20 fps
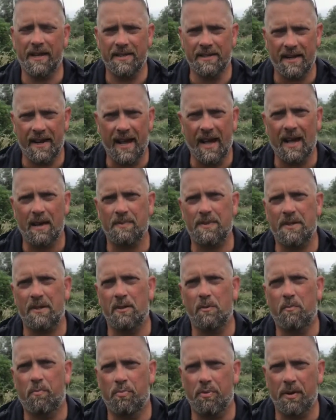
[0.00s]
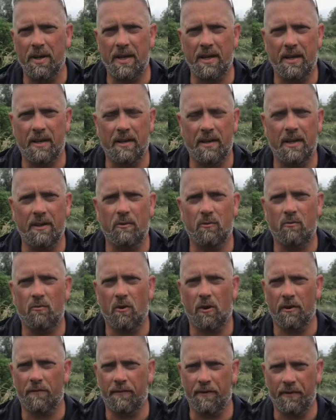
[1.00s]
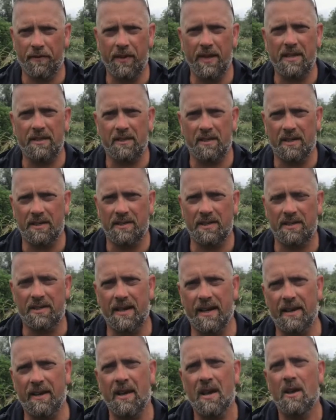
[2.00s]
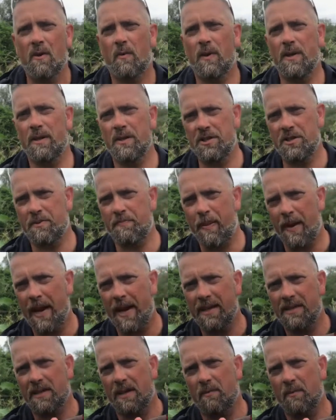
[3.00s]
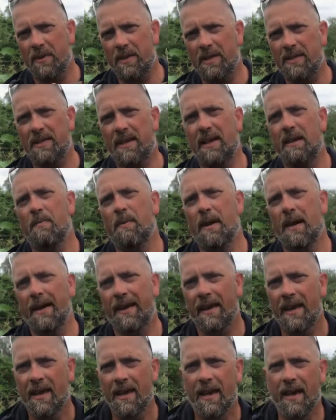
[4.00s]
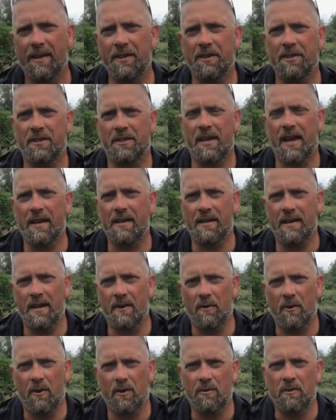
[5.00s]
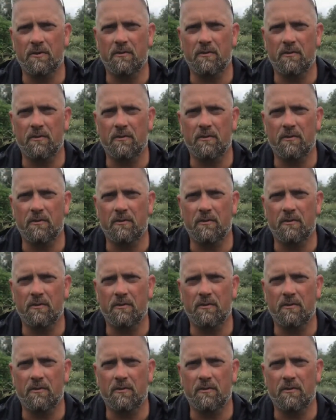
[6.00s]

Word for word: is an absolute brilliant little rod for things like today when you're just packed up with a day bag and you're just heading out along the